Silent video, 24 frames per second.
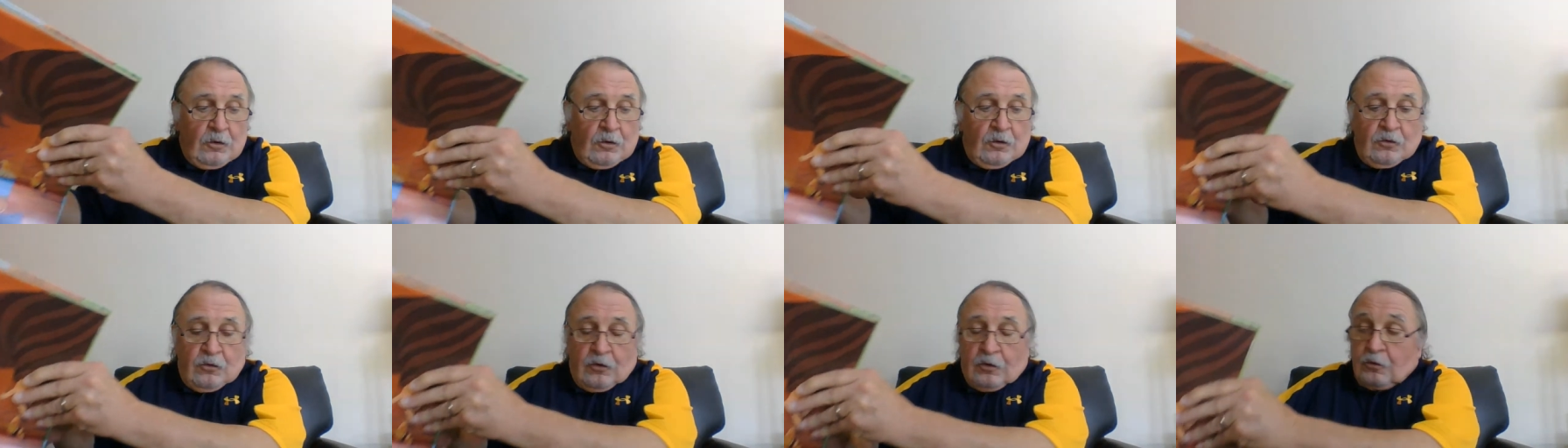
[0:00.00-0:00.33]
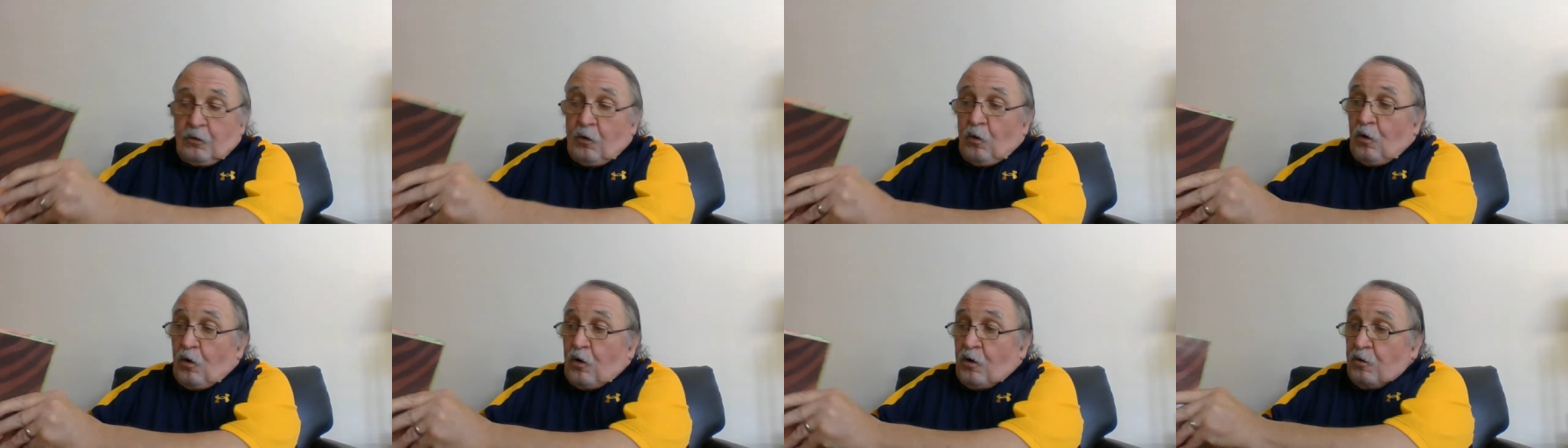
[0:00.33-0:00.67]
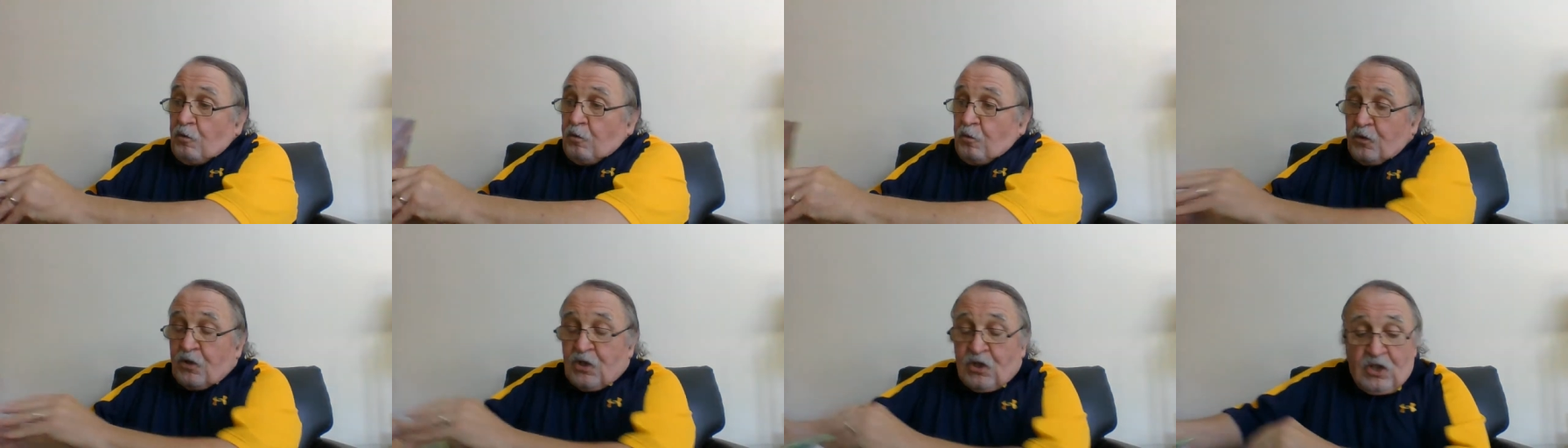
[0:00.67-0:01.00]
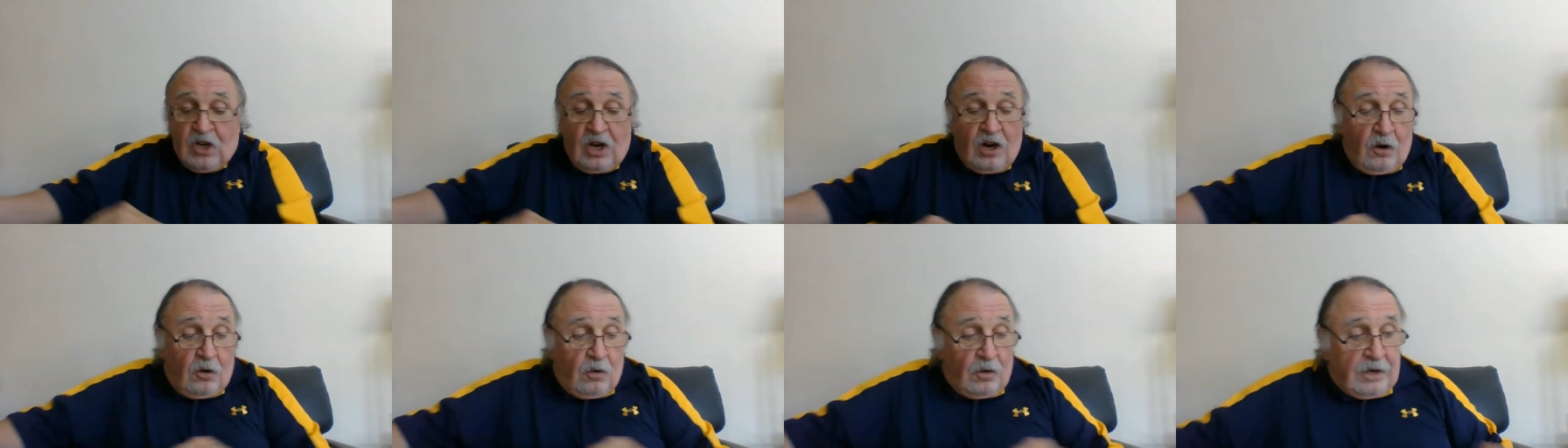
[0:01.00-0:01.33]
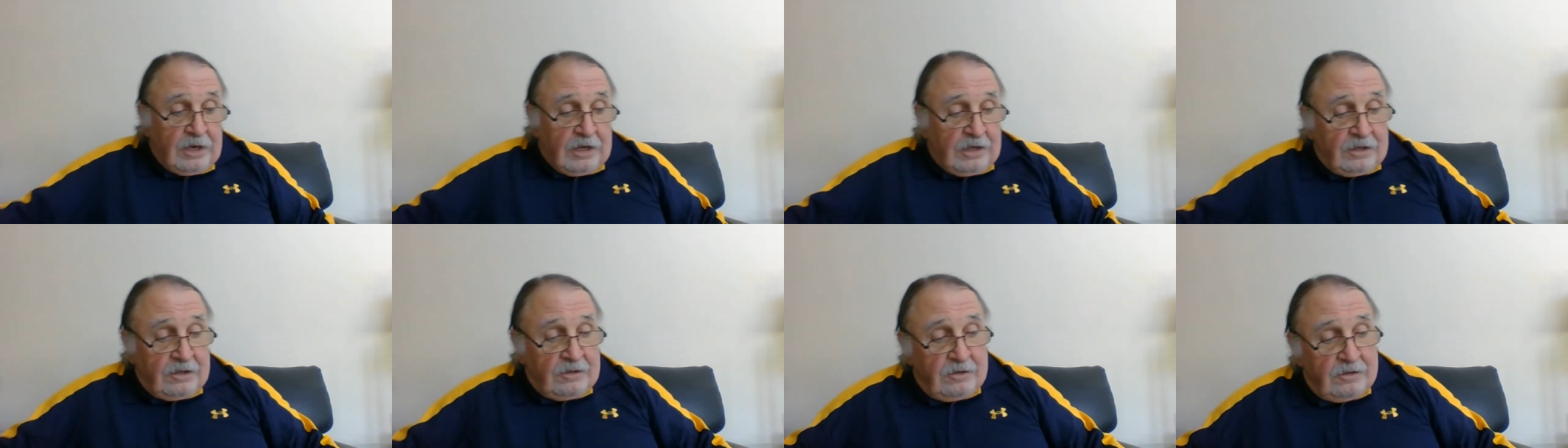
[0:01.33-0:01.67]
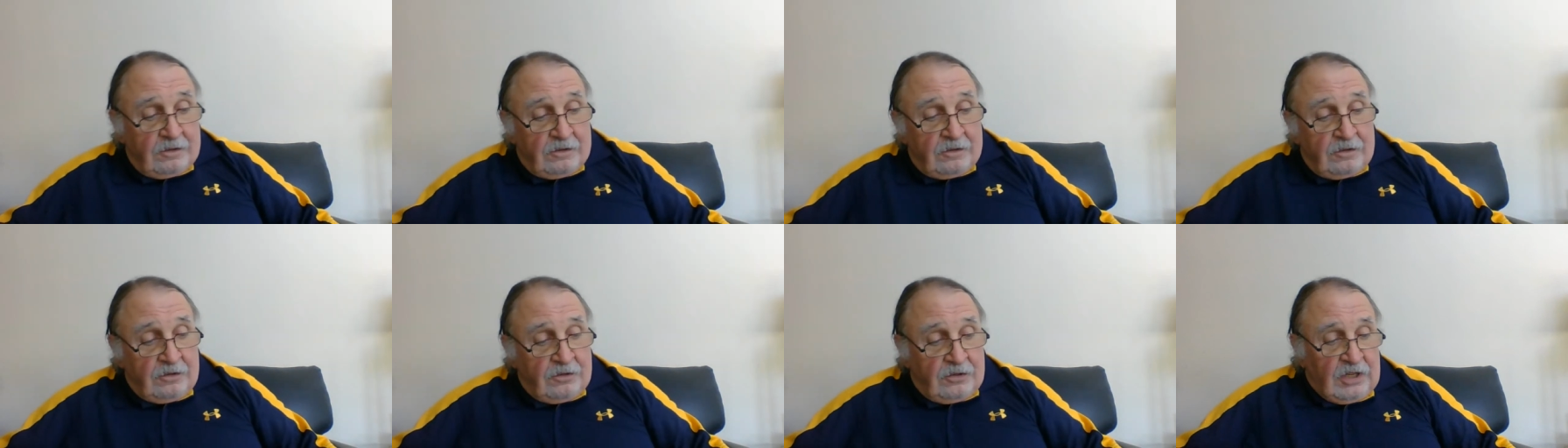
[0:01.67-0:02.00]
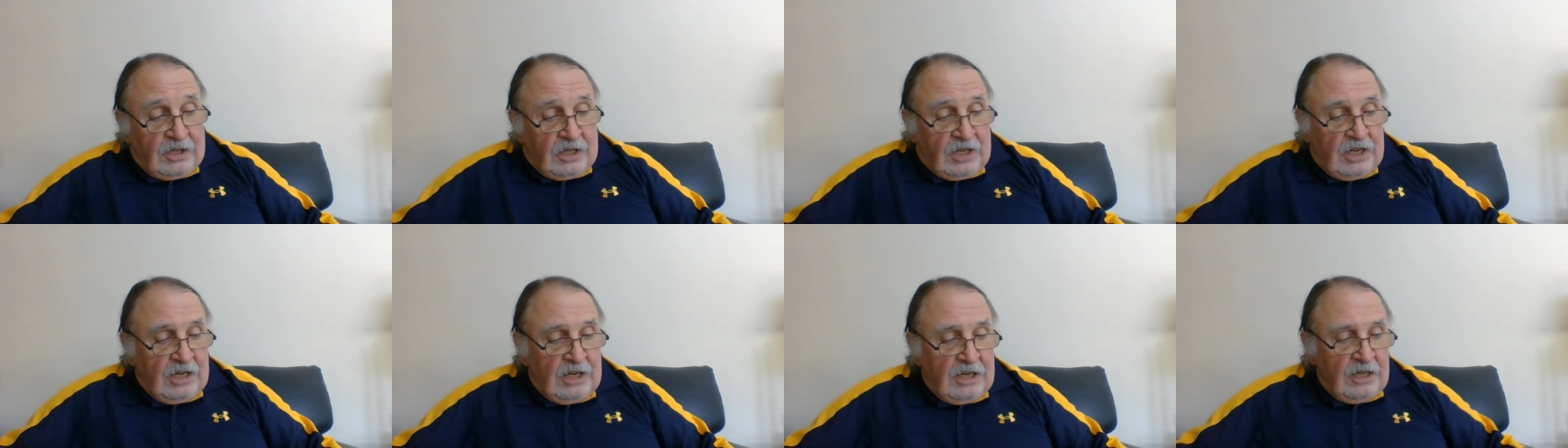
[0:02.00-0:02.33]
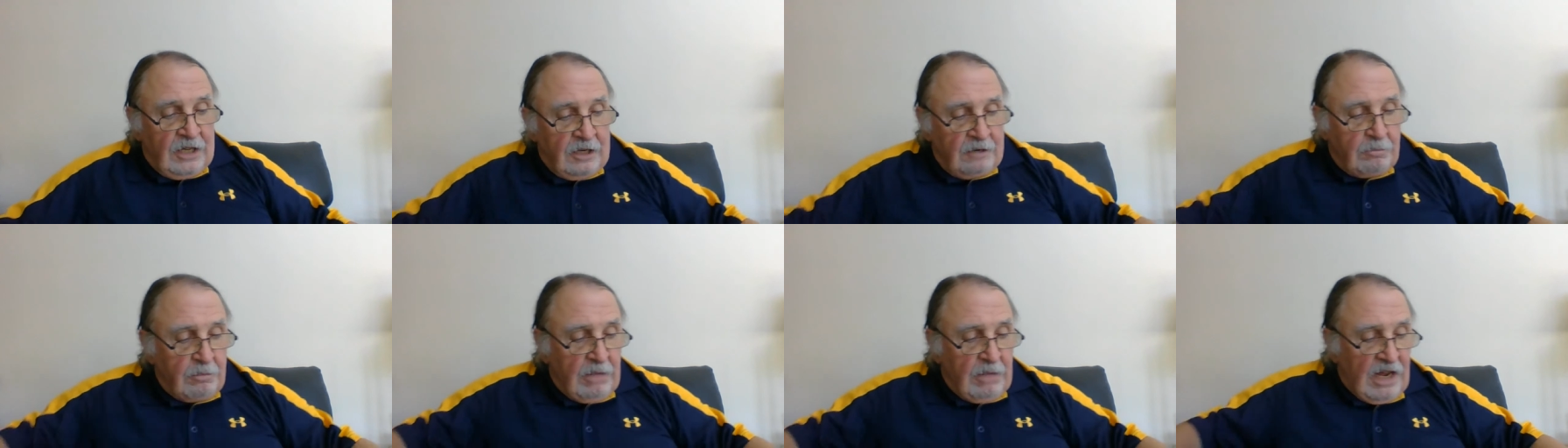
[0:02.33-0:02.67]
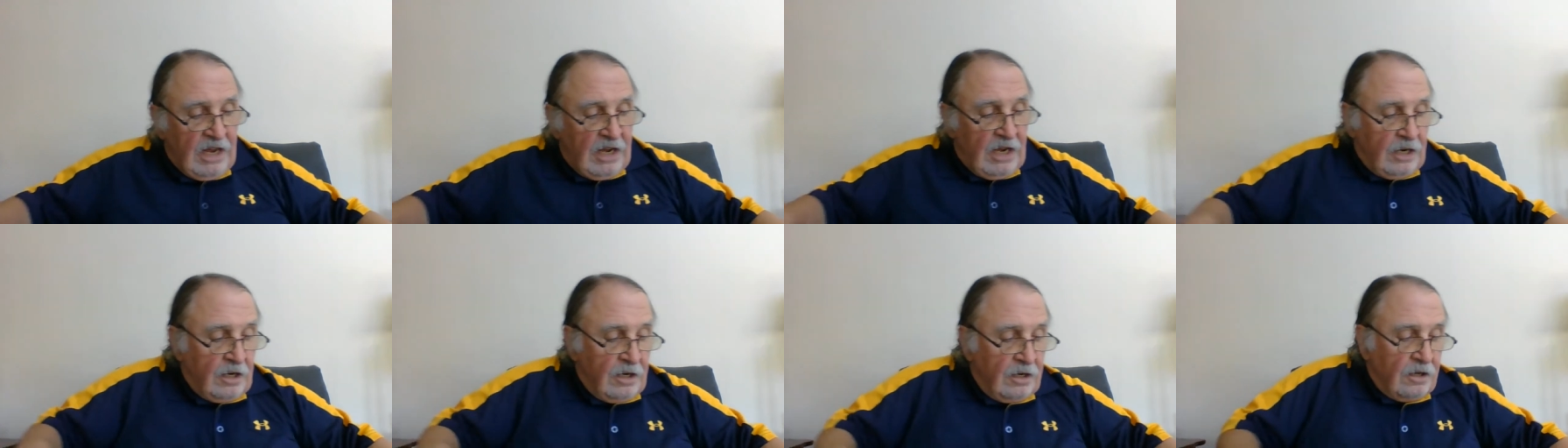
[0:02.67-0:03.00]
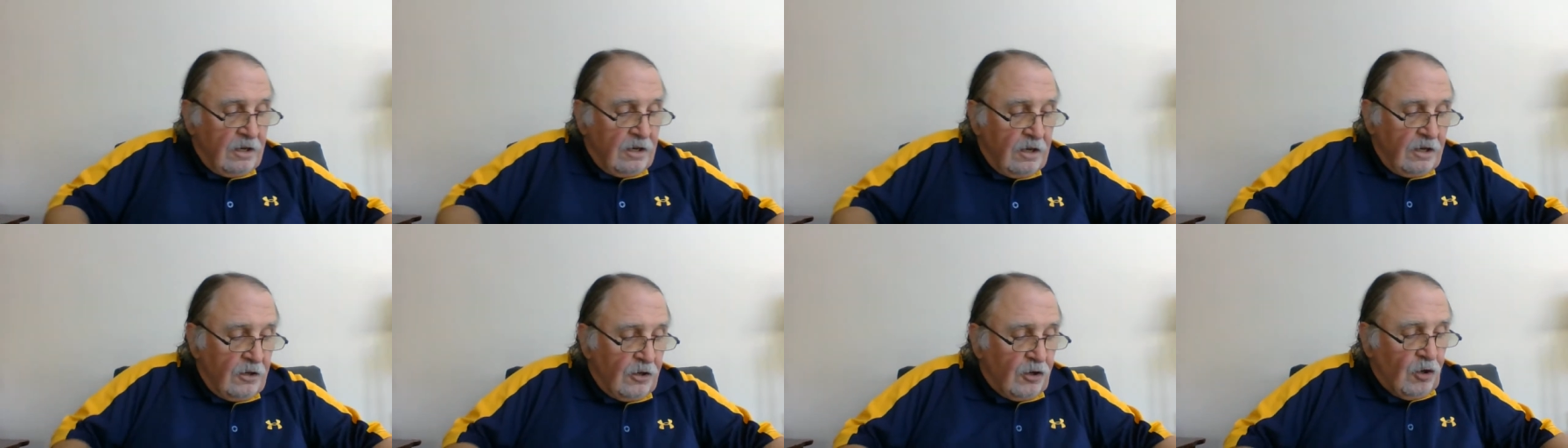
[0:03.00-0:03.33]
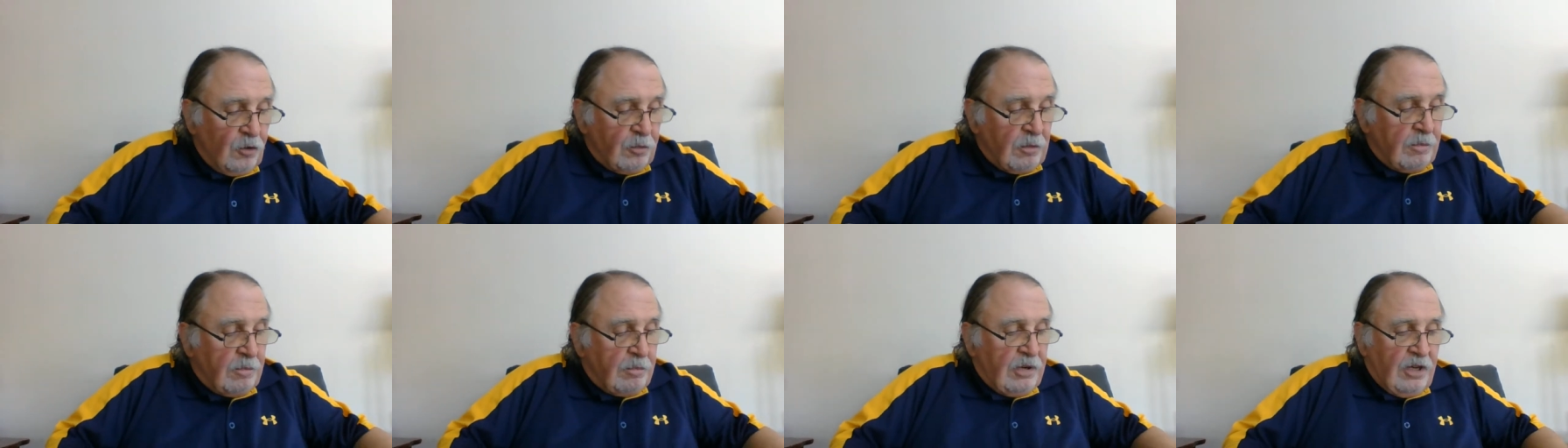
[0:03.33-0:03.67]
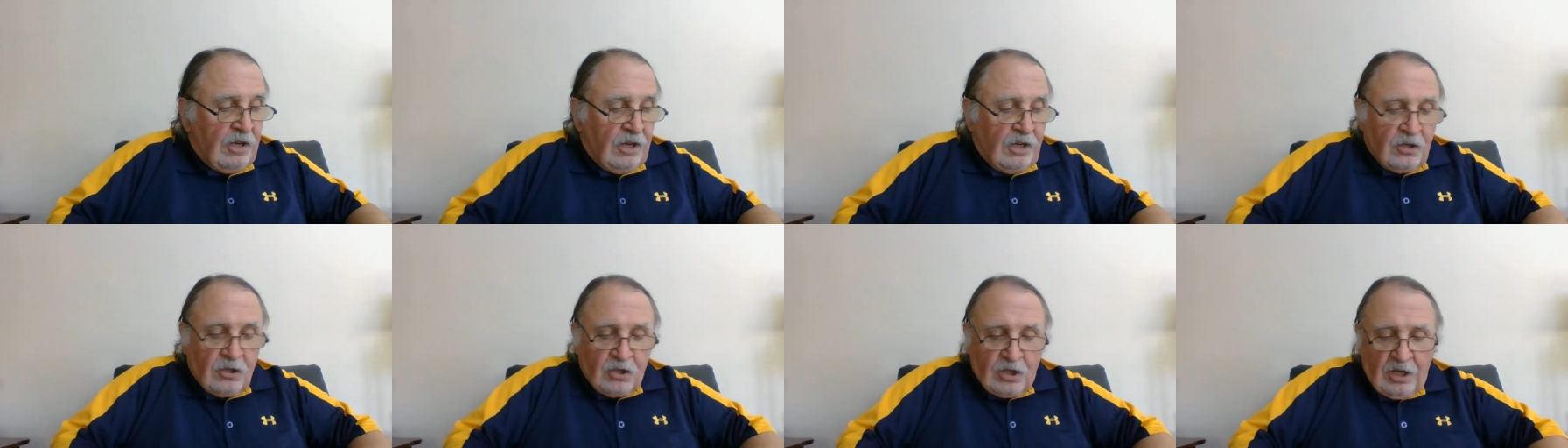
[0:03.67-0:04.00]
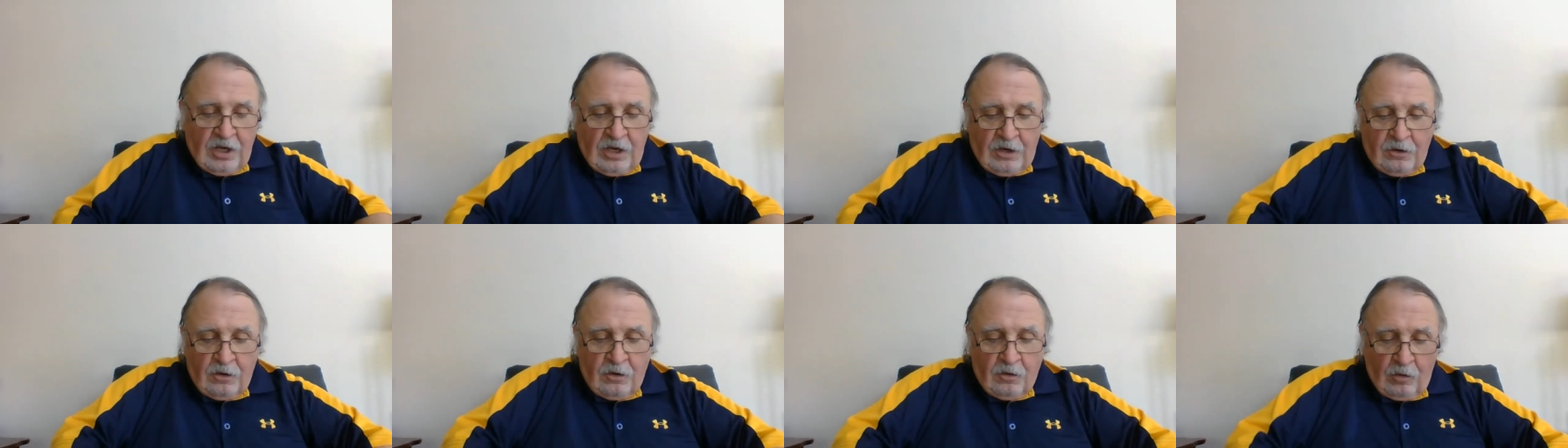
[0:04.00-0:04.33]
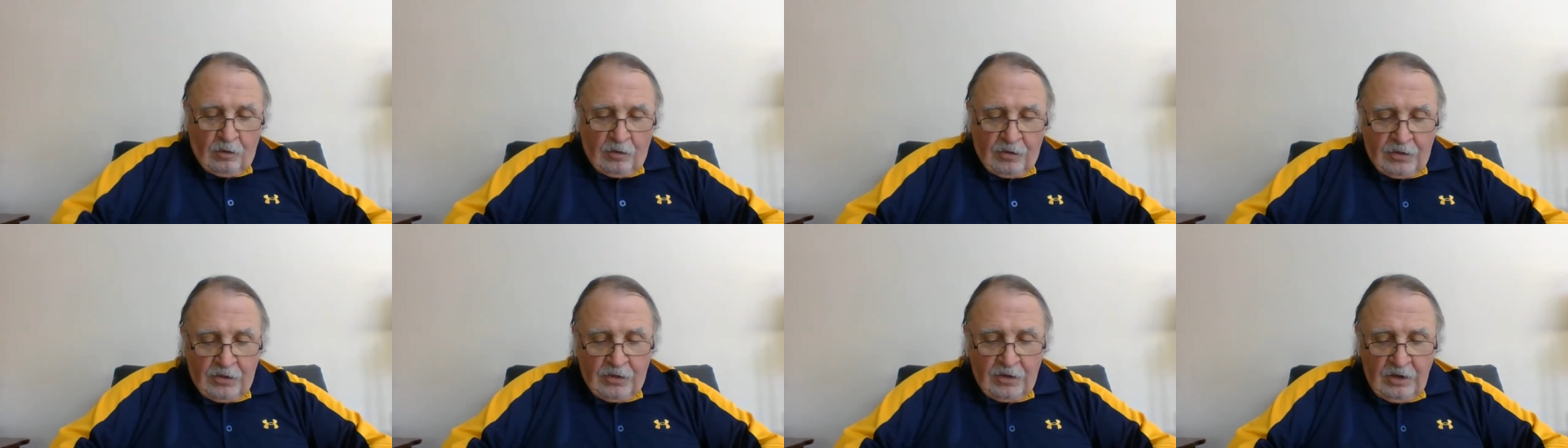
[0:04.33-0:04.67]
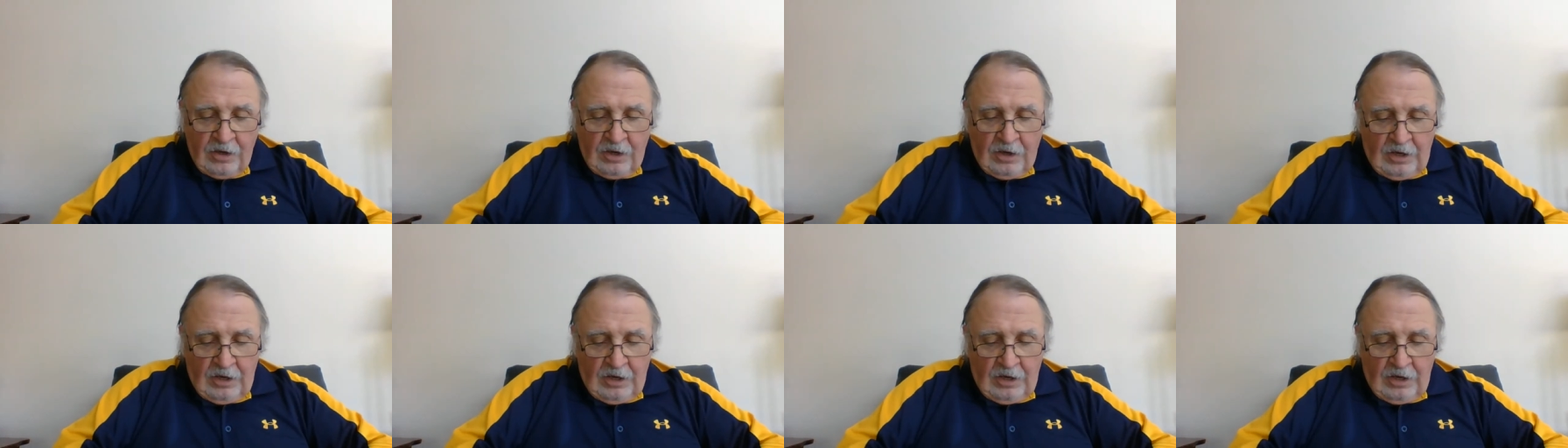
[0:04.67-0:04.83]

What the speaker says: The Lord was sorry that he had made human beings on earth,